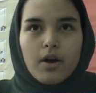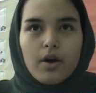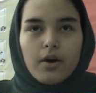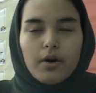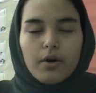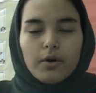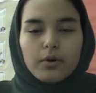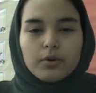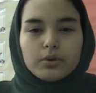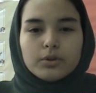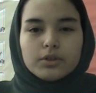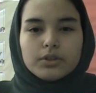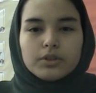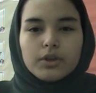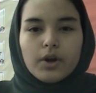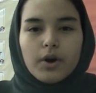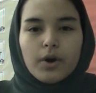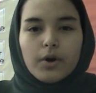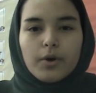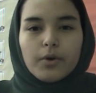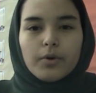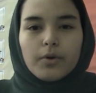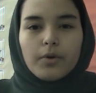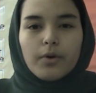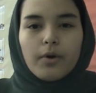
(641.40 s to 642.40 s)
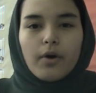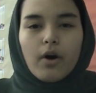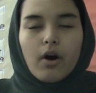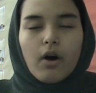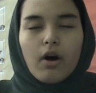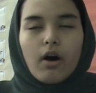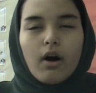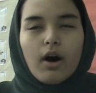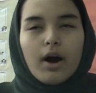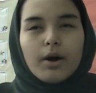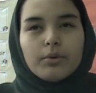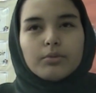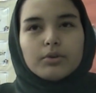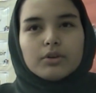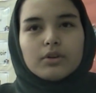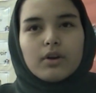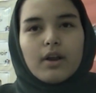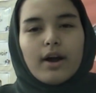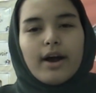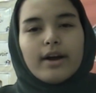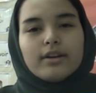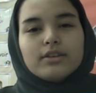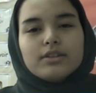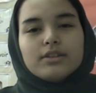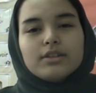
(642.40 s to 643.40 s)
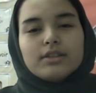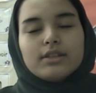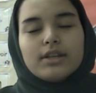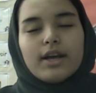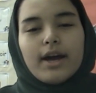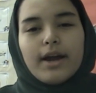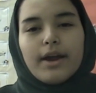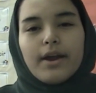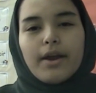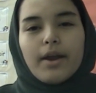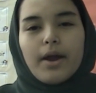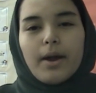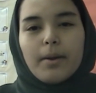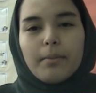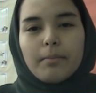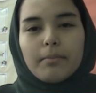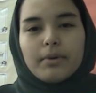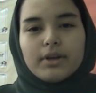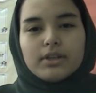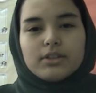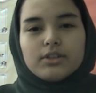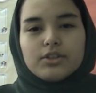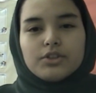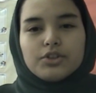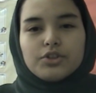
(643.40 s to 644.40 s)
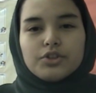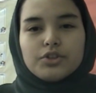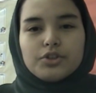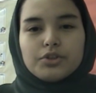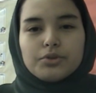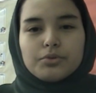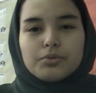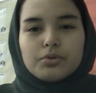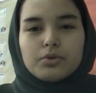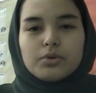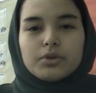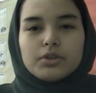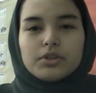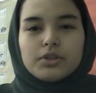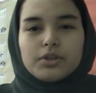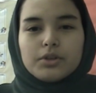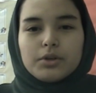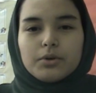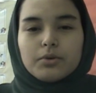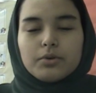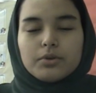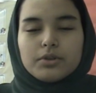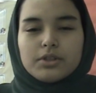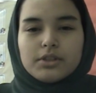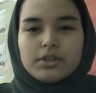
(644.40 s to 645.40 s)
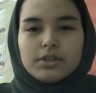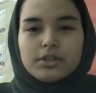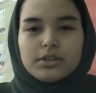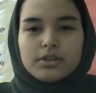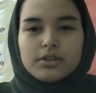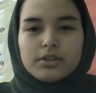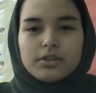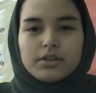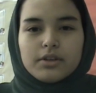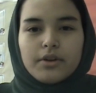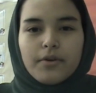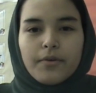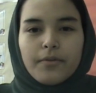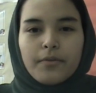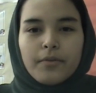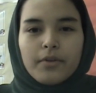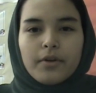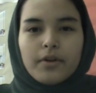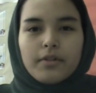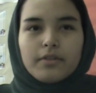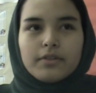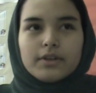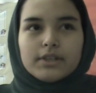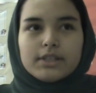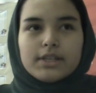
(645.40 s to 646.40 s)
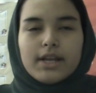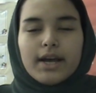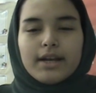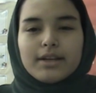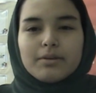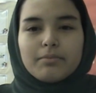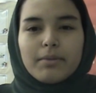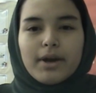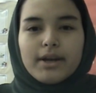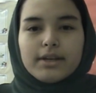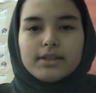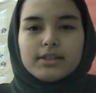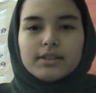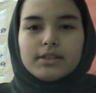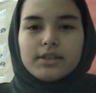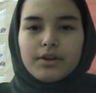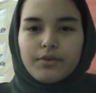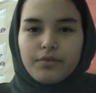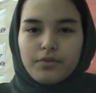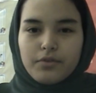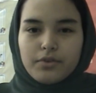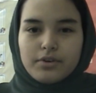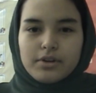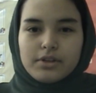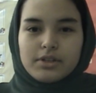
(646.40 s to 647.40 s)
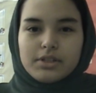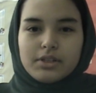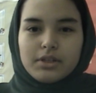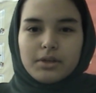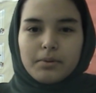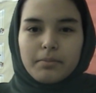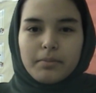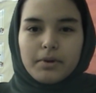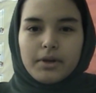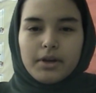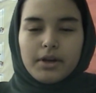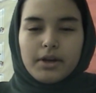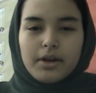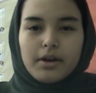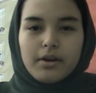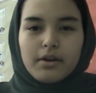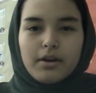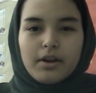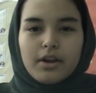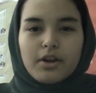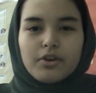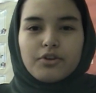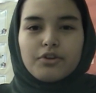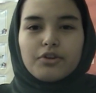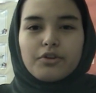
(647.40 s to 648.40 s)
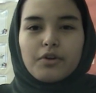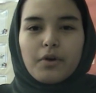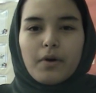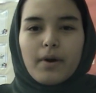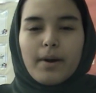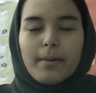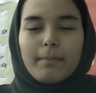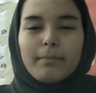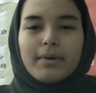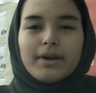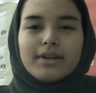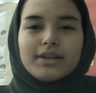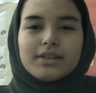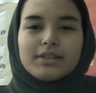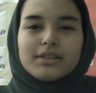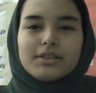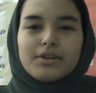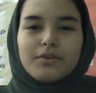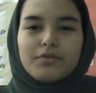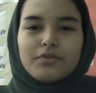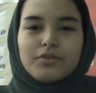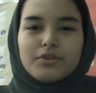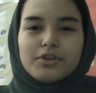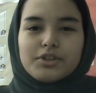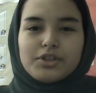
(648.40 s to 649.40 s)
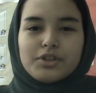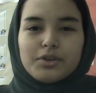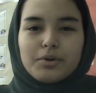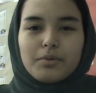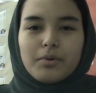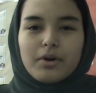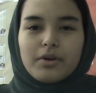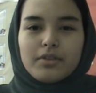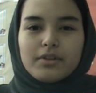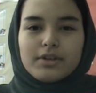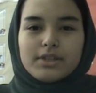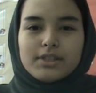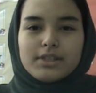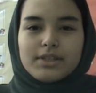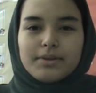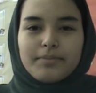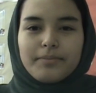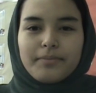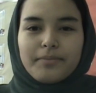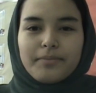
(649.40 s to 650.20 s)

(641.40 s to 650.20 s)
Also, I would like to say a message towards the audience. This has made a difference to me. Can you go and make a difference to others?